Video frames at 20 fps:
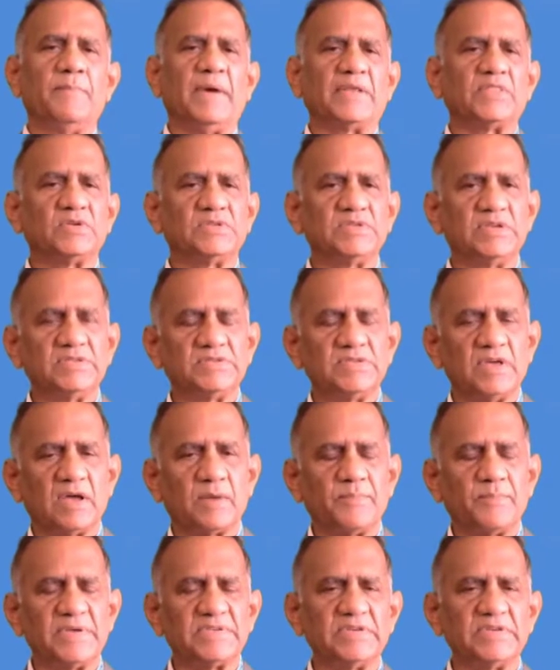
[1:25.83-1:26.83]
pathogens are
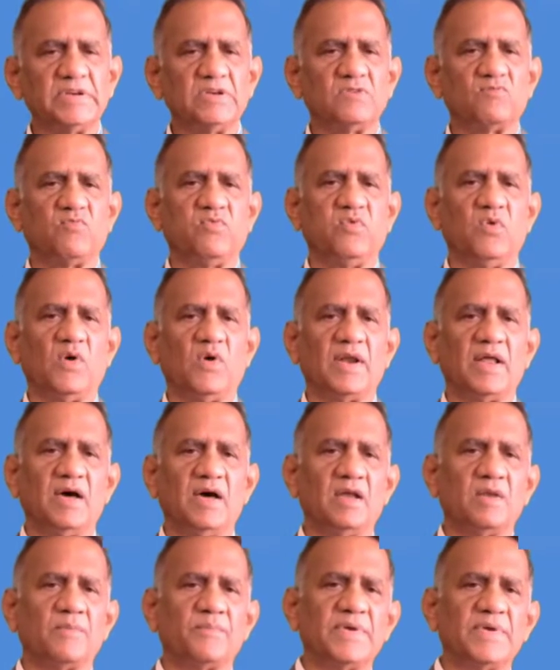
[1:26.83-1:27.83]
present, flora
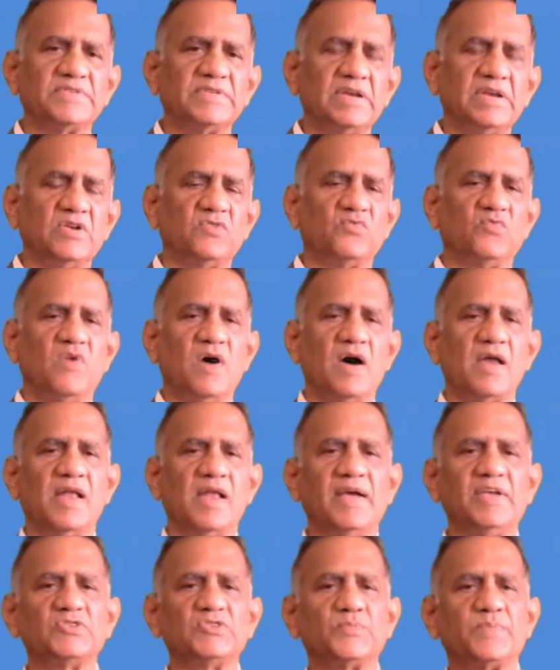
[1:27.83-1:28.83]
are present,
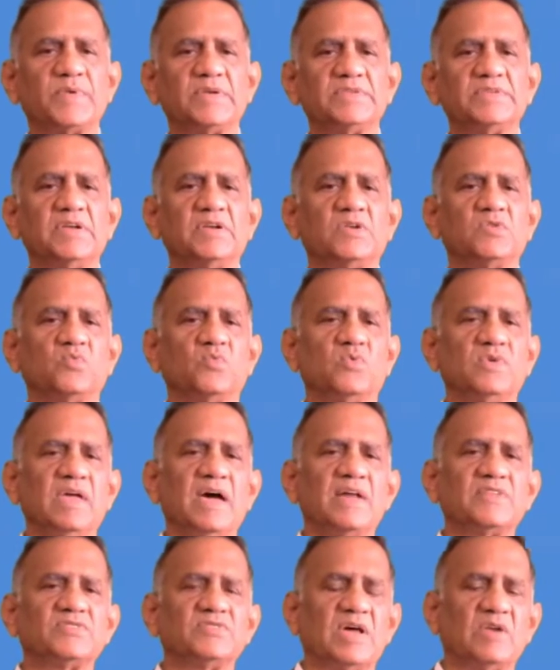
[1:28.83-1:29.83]
fauna is present. We
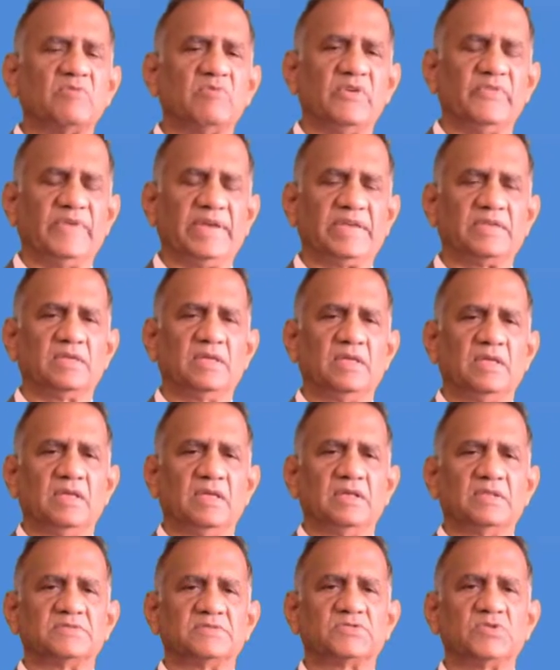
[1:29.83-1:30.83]
are surviving.
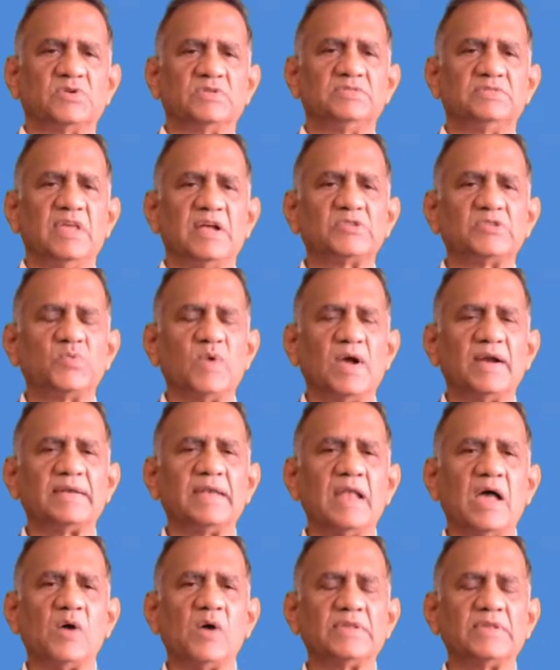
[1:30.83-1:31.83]
So that's
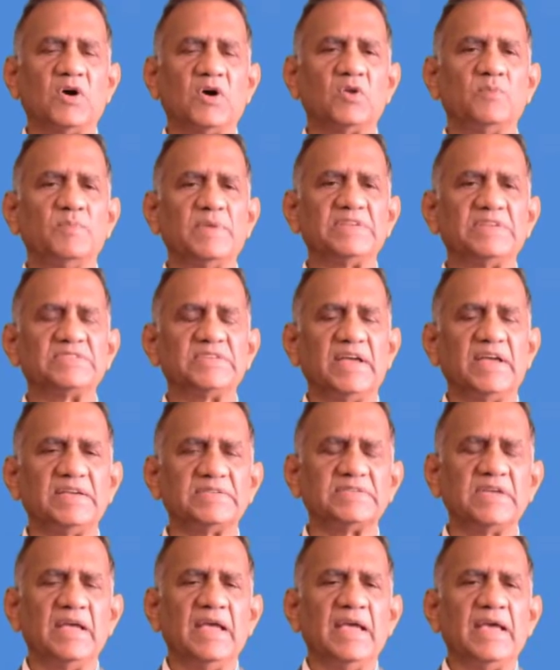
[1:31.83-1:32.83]
what now the government
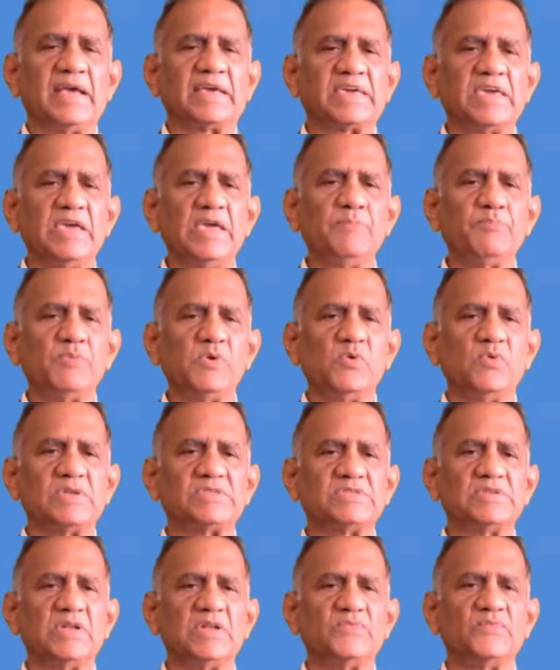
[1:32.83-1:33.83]
says, keep
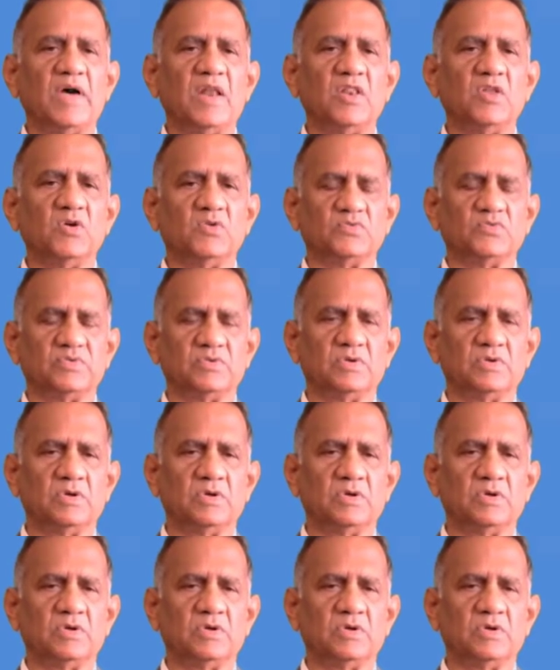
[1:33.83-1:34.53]
yourself alone.